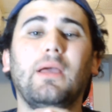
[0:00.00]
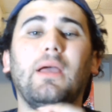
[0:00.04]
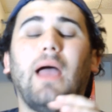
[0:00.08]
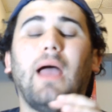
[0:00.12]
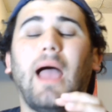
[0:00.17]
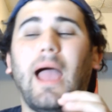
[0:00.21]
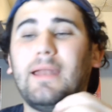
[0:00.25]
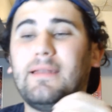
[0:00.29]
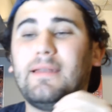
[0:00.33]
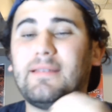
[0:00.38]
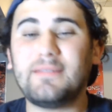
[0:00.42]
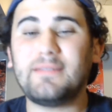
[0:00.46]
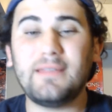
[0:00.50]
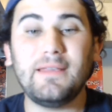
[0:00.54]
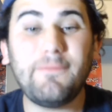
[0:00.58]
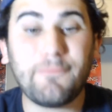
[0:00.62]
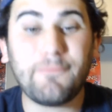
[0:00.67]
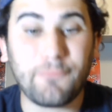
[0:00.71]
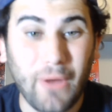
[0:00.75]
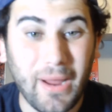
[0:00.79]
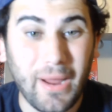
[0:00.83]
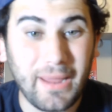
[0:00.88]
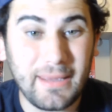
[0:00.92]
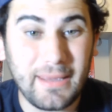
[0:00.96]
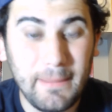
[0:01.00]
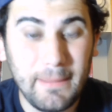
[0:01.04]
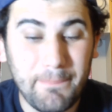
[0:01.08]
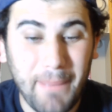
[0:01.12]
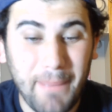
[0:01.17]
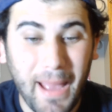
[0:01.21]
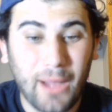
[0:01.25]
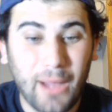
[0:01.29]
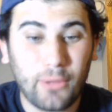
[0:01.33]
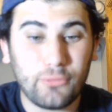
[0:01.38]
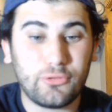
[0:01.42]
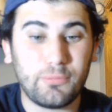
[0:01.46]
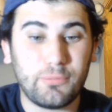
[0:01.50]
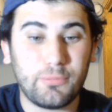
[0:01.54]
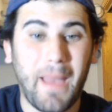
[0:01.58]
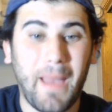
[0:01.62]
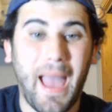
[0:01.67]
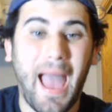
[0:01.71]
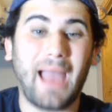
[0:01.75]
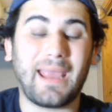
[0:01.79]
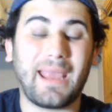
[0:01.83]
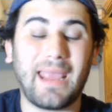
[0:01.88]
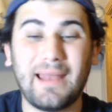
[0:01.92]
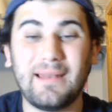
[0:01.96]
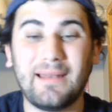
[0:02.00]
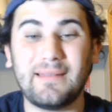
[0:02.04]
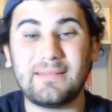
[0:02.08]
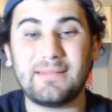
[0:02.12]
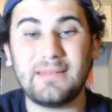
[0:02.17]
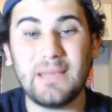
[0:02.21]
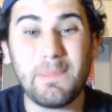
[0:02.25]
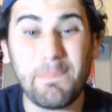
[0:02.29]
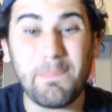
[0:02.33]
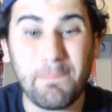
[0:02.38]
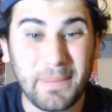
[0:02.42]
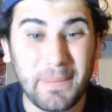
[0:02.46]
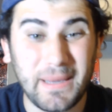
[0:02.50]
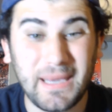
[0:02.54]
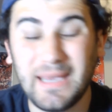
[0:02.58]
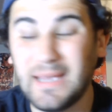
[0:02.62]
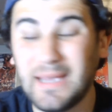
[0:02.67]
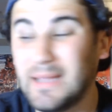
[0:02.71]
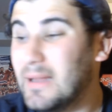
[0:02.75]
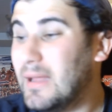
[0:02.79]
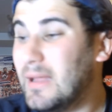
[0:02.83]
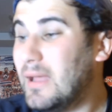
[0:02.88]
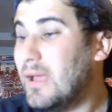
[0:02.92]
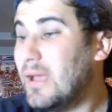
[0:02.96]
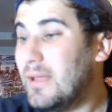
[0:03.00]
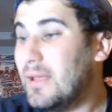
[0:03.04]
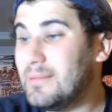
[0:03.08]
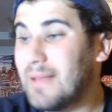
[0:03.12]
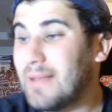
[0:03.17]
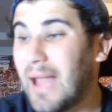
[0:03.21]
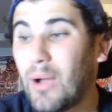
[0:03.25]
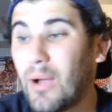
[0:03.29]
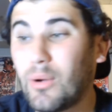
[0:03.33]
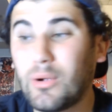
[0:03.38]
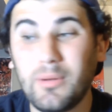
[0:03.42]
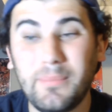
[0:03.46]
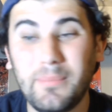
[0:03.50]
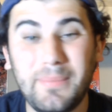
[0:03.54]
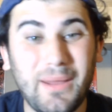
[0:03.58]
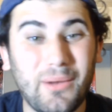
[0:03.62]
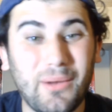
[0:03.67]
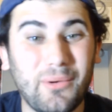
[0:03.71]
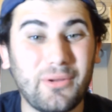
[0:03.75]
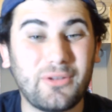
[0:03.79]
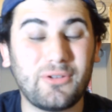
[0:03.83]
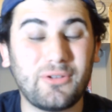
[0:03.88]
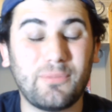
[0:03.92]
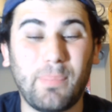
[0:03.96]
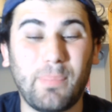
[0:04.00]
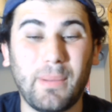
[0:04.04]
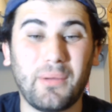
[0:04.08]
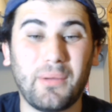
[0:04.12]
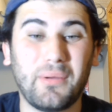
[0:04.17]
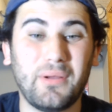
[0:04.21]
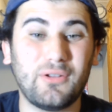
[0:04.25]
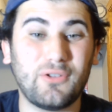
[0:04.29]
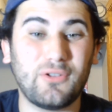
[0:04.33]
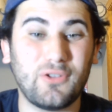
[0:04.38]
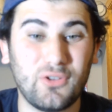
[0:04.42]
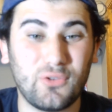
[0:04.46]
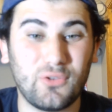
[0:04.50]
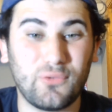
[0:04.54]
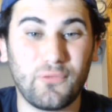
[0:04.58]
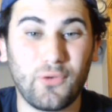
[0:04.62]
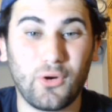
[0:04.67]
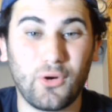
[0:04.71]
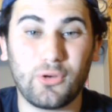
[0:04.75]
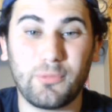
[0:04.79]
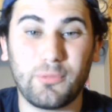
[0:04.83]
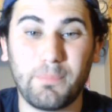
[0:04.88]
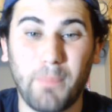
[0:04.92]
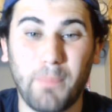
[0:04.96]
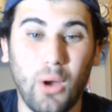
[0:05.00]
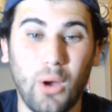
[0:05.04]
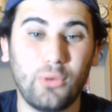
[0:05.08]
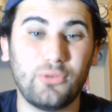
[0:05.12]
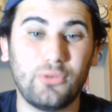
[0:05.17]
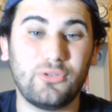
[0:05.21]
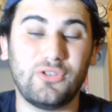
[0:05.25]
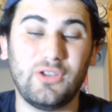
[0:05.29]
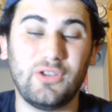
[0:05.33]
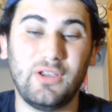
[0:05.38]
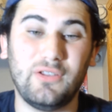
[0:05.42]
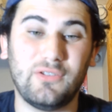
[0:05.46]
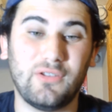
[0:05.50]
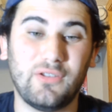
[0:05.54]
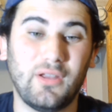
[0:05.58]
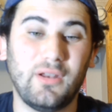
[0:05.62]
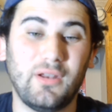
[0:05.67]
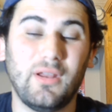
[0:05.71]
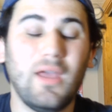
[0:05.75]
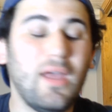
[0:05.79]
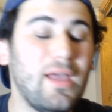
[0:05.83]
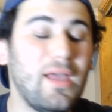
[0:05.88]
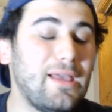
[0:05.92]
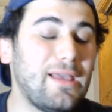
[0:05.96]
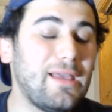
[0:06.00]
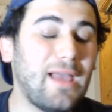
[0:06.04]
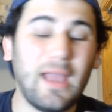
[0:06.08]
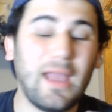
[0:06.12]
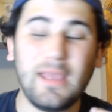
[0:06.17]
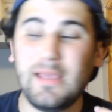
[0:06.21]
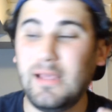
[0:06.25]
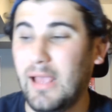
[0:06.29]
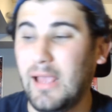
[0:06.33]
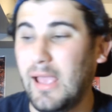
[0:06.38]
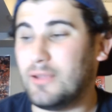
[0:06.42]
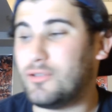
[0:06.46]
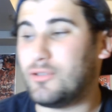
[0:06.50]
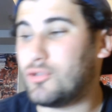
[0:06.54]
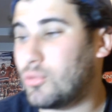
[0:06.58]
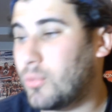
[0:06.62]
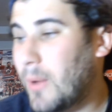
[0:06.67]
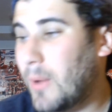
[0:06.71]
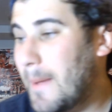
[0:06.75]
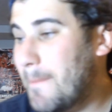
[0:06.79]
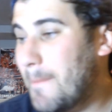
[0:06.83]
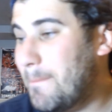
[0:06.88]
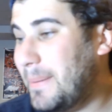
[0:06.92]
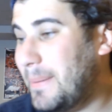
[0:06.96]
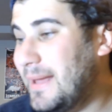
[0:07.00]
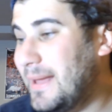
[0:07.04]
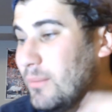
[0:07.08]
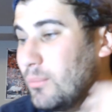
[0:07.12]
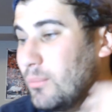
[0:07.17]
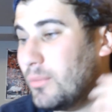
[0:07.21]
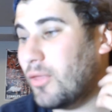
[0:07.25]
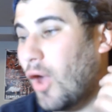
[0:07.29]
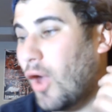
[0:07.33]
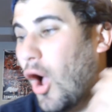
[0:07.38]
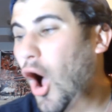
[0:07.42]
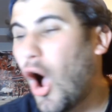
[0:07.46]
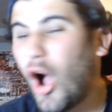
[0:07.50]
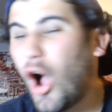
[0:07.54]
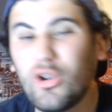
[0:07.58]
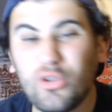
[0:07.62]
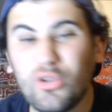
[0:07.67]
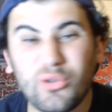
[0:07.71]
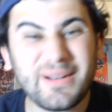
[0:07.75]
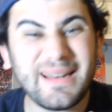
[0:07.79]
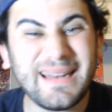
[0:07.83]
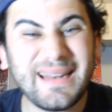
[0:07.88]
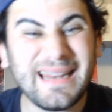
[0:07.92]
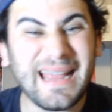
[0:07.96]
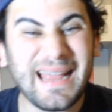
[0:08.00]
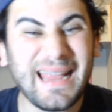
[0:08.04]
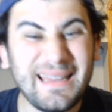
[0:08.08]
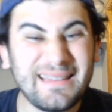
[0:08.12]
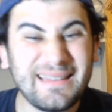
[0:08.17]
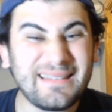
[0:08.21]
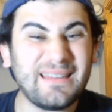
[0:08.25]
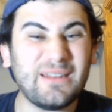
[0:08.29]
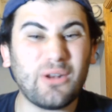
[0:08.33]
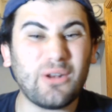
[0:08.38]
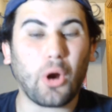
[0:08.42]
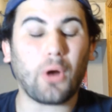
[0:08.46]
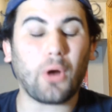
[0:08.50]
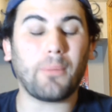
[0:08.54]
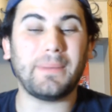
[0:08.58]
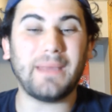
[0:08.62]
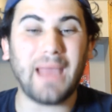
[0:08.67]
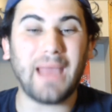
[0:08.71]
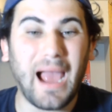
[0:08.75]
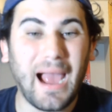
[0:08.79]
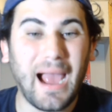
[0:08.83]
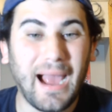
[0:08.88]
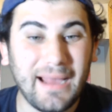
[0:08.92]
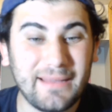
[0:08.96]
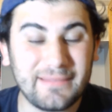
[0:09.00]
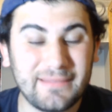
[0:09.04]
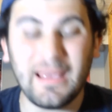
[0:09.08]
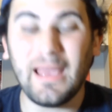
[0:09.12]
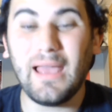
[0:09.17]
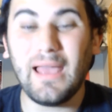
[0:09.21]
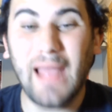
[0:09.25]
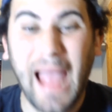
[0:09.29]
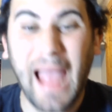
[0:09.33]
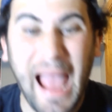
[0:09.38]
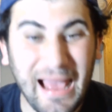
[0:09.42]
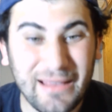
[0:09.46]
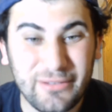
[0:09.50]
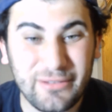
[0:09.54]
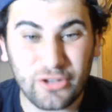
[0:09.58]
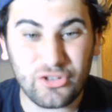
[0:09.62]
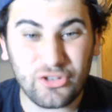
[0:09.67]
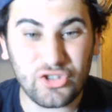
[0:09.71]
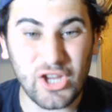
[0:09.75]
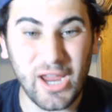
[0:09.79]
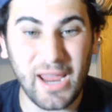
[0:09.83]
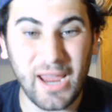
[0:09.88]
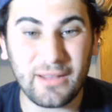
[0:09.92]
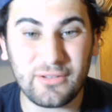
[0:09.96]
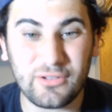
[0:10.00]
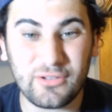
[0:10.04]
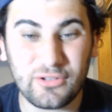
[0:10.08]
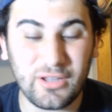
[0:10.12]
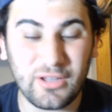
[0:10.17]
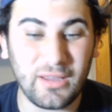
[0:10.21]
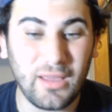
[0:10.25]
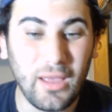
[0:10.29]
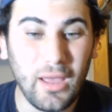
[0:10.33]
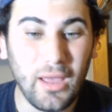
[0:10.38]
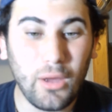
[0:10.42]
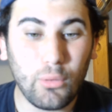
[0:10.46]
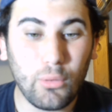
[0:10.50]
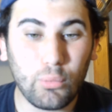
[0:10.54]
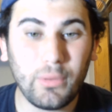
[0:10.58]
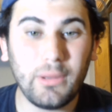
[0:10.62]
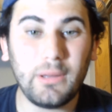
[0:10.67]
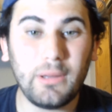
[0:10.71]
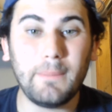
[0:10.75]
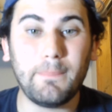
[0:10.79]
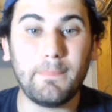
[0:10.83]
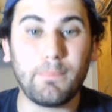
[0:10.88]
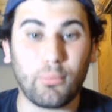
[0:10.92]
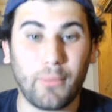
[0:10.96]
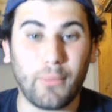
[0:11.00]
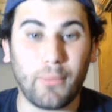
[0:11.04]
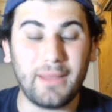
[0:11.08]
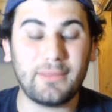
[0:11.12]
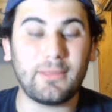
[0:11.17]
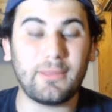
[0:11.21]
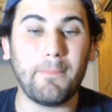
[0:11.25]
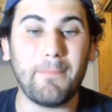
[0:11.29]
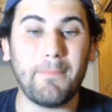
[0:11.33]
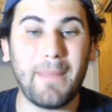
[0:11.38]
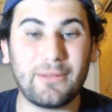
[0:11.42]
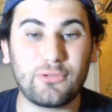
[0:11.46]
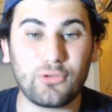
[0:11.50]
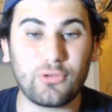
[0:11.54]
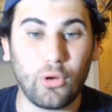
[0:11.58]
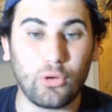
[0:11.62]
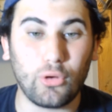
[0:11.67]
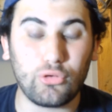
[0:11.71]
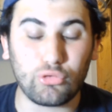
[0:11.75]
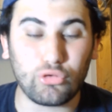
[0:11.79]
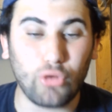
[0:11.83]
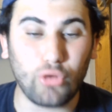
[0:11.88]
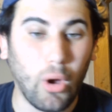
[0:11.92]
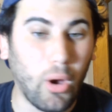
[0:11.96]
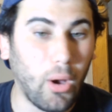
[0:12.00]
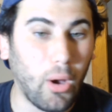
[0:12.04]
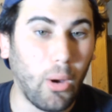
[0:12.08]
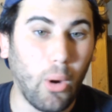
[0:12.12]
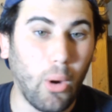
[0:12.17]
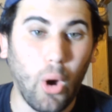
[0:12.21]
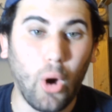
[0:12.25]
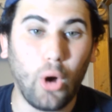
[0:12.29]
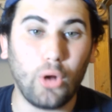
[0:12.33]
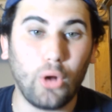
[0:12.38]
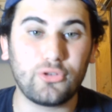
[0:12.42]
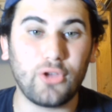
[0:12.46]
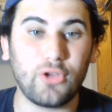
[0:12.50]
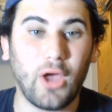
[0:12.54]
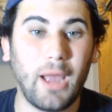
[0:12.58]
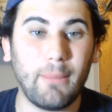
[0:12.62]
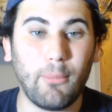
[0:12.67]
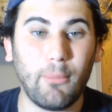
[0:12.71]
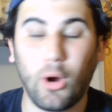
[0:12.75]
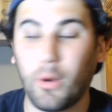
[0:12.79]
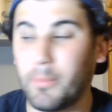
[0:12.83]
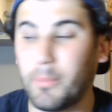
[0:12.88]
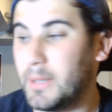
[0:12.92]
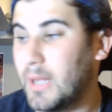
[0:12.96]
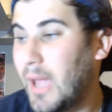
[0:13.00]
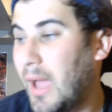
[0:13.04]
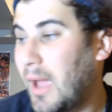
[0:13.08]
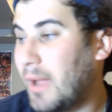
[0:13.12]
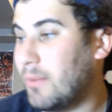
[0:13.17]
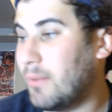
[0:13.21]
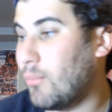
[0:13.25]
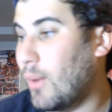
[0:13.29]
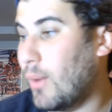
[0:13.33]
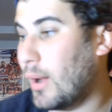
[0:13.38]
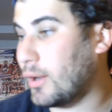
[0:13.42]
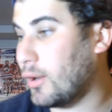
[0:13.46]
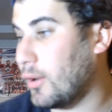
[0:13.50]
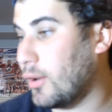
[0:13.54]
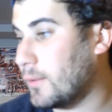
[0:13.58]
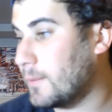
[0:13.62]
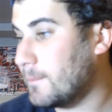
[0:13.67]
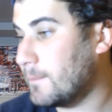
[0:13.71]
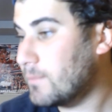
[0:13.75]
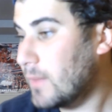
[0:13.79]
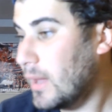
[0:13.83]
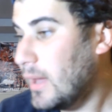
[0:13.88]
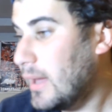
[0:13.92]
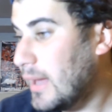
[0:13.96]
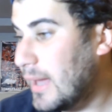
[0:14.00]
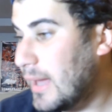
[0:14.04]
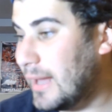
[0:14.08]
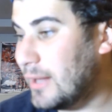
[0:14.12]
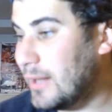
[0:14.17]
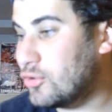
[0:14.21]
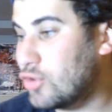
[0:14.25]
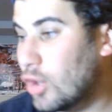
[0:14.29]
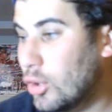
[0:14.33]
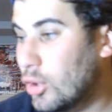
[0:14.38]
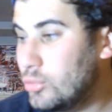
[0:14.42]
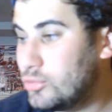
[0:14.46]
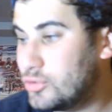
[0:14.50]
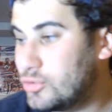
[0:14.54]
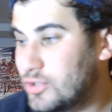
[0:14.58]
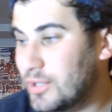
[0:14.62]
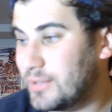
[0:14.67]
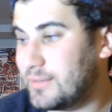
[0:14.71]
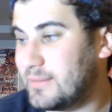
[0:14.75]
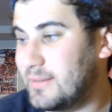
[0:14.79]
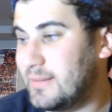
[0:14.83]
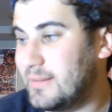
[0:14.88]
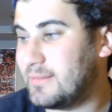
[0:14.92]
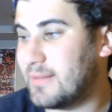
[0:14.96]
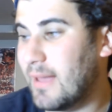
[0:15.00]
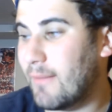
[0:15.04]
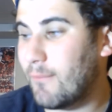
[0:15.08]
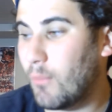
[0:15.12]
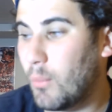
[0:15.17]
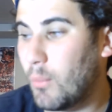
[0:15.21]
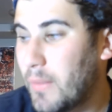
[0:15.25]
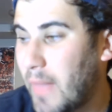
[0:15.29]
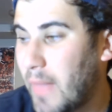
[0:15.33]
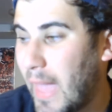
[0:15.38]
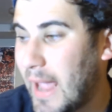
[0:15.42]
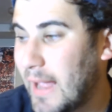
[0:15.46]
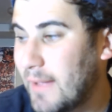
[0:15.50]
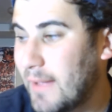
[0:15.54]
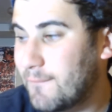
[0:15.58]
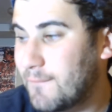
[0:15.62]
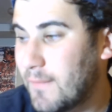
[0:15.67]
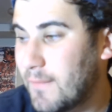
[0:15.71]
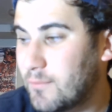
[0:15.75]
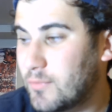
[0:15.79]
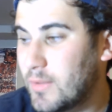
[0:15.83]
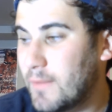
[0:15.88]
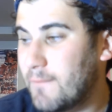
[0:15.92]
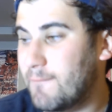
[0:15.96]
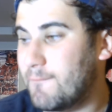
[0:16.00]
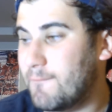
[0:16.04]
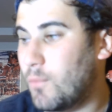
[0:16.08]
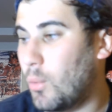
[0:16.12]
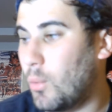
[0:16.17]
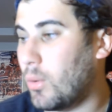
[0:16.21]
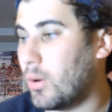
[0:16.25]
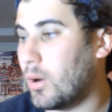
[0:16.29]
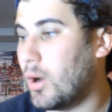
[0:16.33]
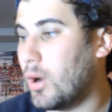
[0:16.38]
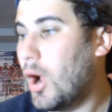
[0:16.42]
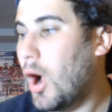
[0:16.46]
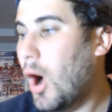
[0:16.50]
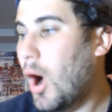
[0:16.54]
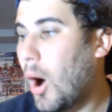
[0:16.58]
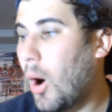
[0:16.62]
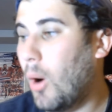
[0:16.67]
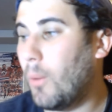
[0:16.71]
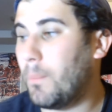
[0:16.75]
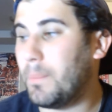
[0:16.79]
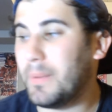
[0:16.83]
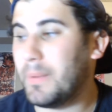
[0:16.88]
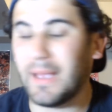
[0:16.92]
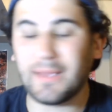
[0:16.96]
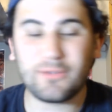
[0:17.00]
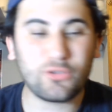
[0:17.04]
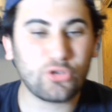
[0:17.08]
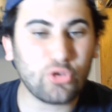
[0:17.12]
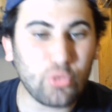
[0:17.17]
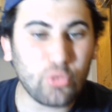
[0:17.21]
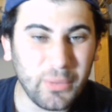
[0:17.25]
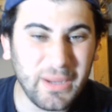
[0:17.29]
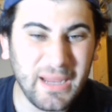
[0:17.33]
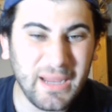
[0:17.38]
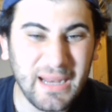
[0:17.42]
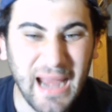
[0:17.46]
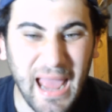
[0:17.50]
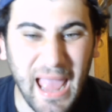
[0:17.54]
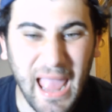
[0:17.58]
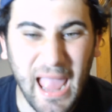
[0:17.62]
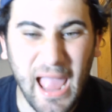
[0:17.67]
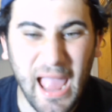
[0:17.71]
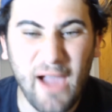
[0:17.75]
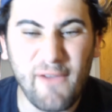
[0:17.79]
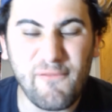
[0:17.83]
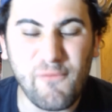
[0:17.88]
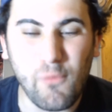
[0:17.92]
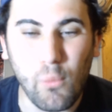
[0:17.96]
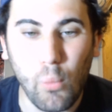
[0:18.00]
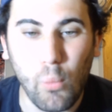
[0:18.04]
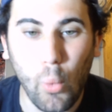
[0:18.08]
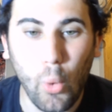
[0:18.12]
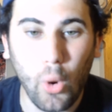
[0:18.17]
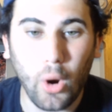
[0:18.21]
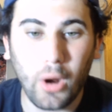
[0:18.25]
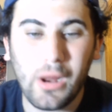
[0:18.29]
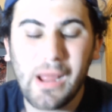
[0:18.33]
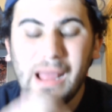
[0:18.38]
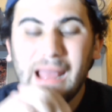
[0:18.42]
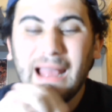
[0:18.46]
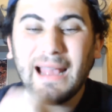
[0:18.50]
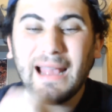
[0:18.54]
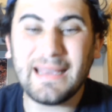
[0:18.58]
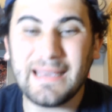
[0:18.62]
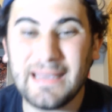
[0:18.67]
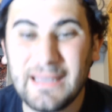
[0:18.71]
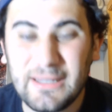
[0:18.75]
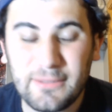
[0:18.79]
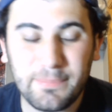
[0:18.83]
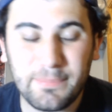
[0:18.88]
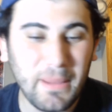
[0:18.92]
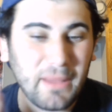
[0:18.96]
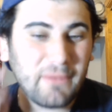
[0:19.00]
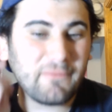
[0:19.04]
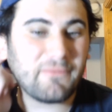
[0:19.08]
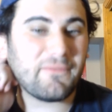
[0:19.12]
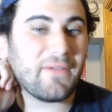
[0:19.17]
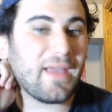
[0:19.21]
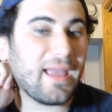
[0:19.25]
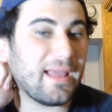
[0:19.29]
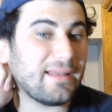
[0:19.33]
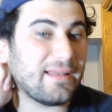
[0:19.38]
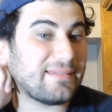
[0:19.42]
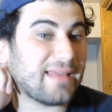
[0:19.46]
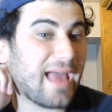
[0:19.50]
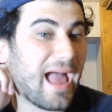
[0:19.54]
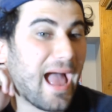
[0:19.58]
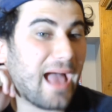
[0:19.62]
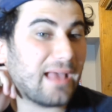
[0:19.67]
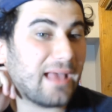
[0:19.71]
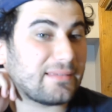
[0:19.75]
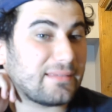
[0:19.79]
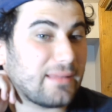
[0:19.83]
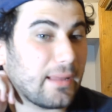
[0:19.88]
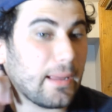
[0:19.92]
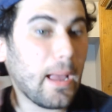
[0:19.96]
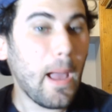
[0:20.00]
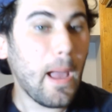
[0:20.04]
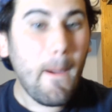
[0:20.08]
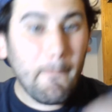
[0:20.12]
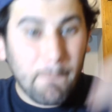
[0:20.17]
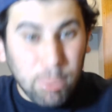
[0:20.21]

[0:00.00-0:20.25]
And to see Frankie bounce back and to see Pete now going to be able to experience his first postseason, it's great. Pete with 118 RBIs has a chance to really break the Mets' all-time RBI record. Hitting 267 with an 854 OPS, 3.5 WAR. He's been fantastic.